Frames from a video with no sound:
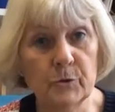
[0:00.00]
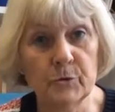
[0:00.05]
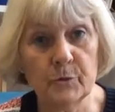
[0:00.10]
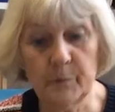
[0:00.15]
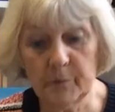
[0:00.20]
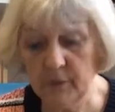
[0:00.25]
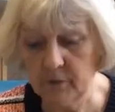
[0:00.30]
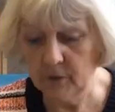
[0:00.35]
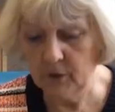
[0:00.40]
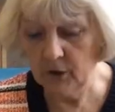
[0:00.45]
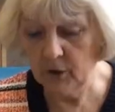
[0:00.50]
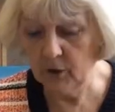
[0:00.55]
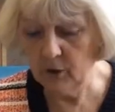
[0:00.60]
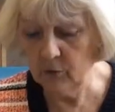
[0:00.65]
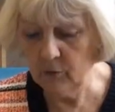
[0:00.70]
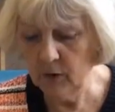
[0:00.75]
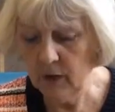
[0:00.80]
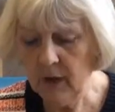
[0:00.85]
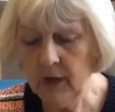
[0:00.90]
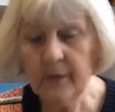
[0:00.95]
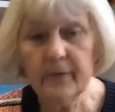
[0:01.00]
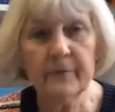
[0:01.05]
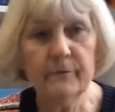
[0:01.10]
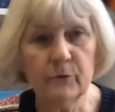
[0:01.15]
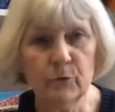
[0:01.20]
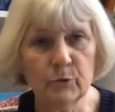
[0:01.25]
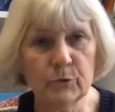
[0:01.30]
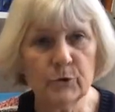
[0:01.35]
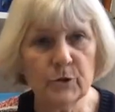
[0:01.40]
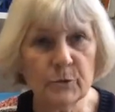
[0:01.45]
Rosemary & Co,
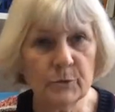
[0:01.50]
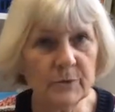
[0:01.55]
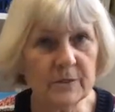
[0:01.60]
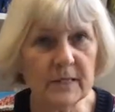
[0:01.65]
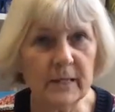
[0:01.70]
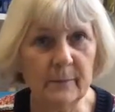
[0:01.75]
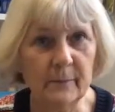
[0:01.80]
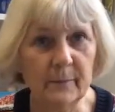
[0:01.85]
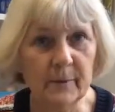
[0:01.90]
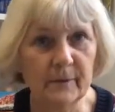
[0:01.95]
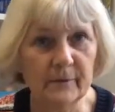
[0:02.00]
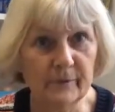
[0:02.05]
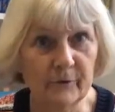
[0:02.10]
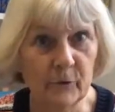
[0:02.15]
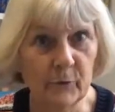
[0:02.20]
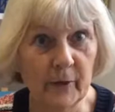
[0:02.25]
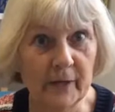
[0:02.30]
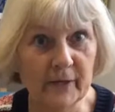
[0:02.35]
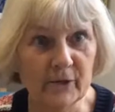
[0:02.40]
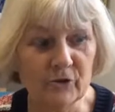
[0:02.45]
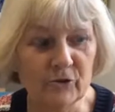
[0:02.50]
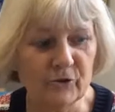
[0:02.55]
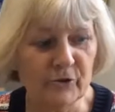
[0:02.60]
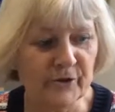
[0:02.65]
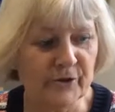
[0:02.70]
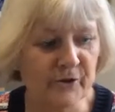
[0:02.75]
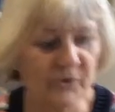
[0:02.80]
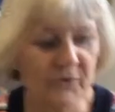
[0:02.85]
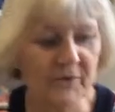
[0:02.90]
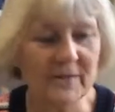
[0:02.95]
They've also sent me a few
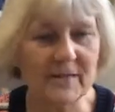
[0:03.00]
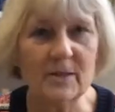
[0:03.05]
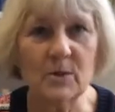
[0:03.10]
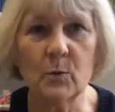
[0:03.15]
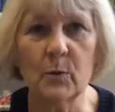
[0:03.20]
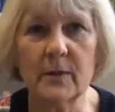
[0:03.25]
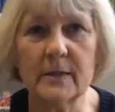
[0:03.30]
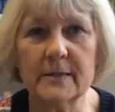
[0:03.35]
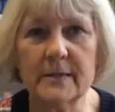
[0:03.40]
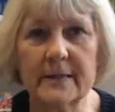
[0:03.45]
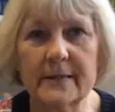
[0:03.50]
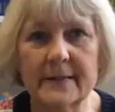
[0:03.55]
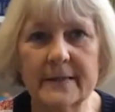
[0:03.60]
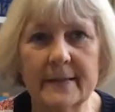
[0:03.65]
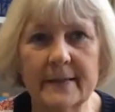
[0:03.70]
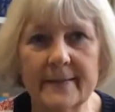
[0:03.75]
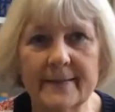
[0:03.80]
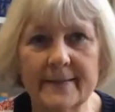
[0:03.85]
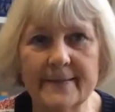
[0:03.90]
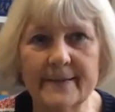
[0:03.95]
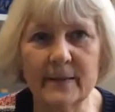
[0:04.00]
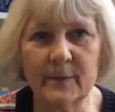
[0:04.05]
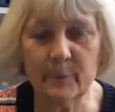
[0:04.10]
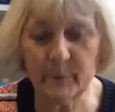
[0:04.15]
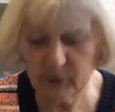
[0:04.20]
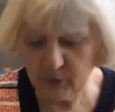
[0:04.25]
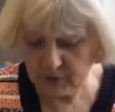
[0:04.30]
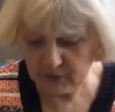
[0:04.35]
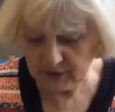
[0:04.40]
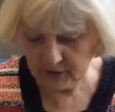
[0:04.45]
extras, so this is quite exciting
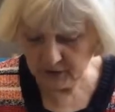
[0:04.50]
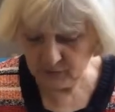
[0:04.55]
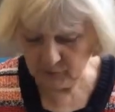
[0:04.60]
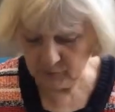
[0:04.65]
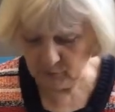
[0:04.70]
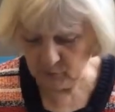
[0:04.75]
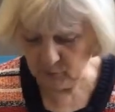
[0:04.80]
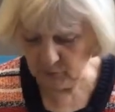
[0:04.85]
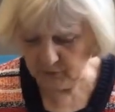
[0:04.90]
because I don't